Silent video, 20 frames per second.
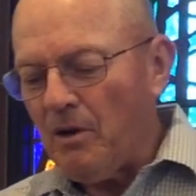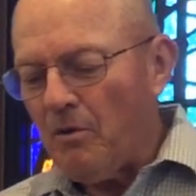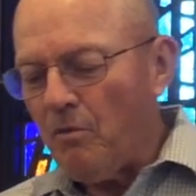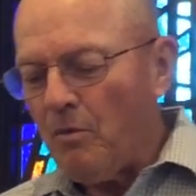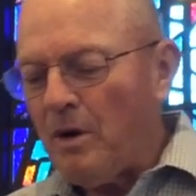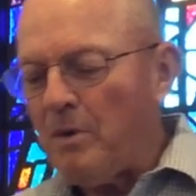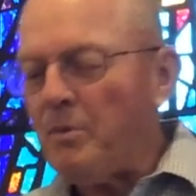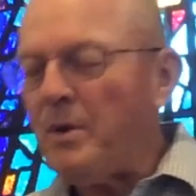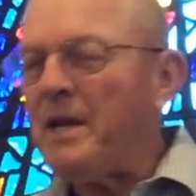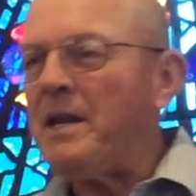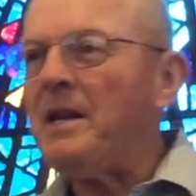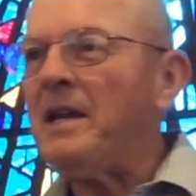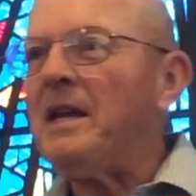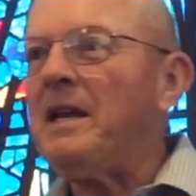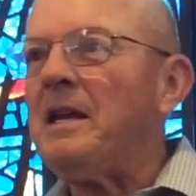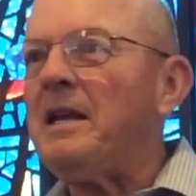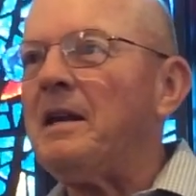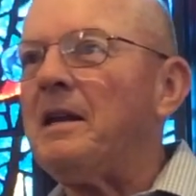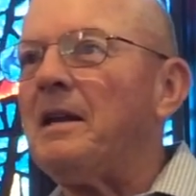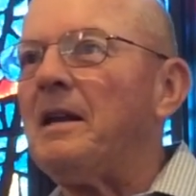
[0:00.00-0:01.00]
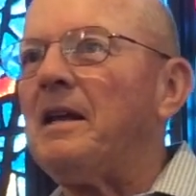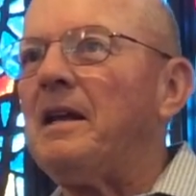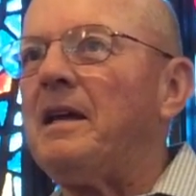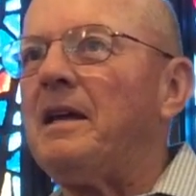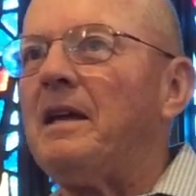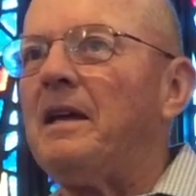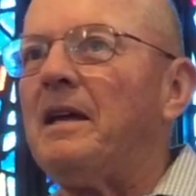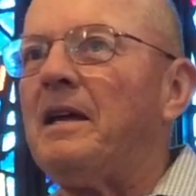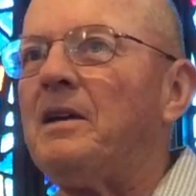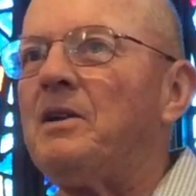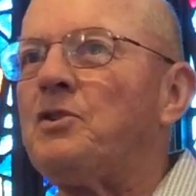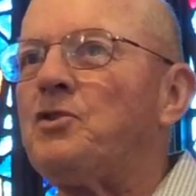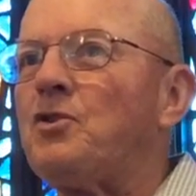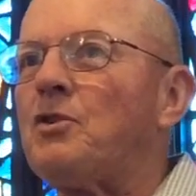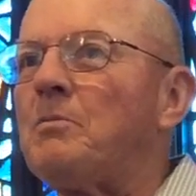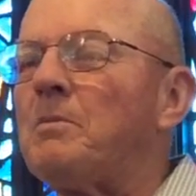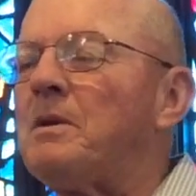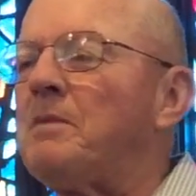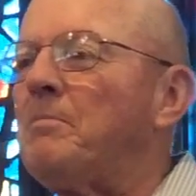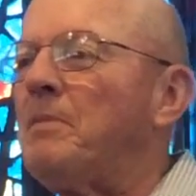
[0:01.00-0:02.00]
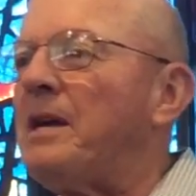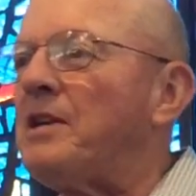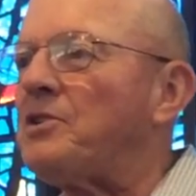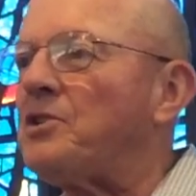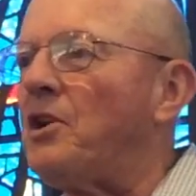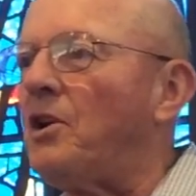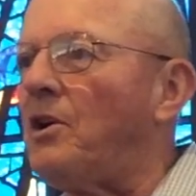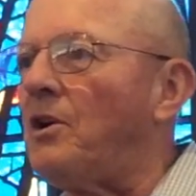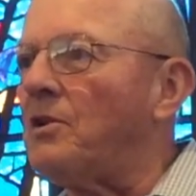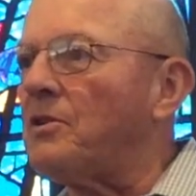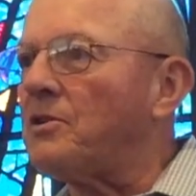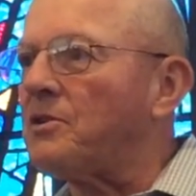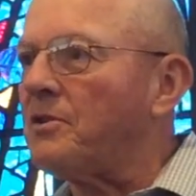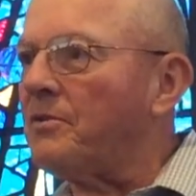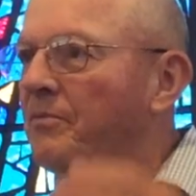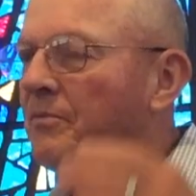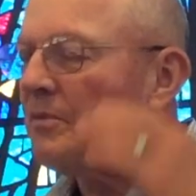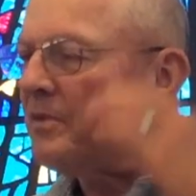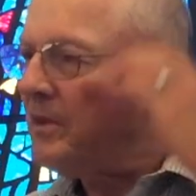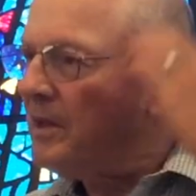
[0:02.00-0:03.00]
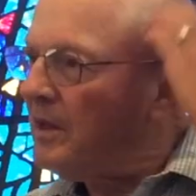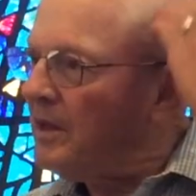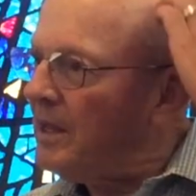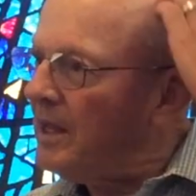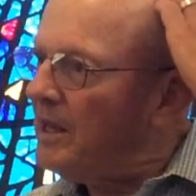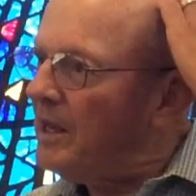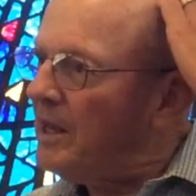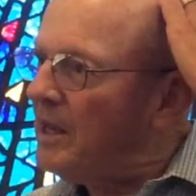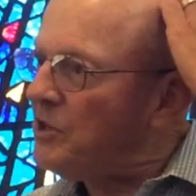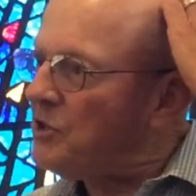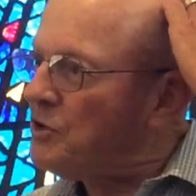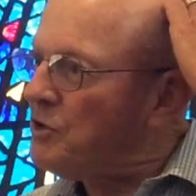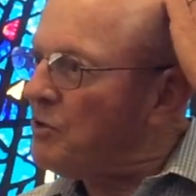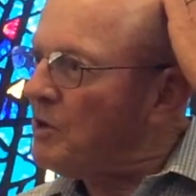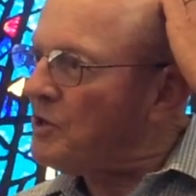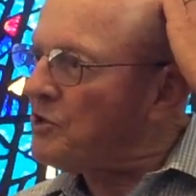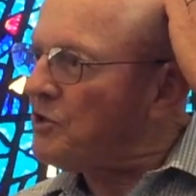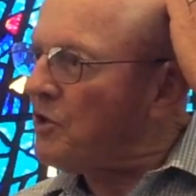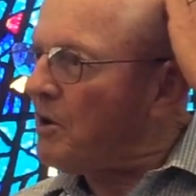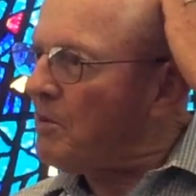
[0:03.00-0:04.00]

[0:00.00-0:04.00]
when we'd eat in German mess halls as U.S.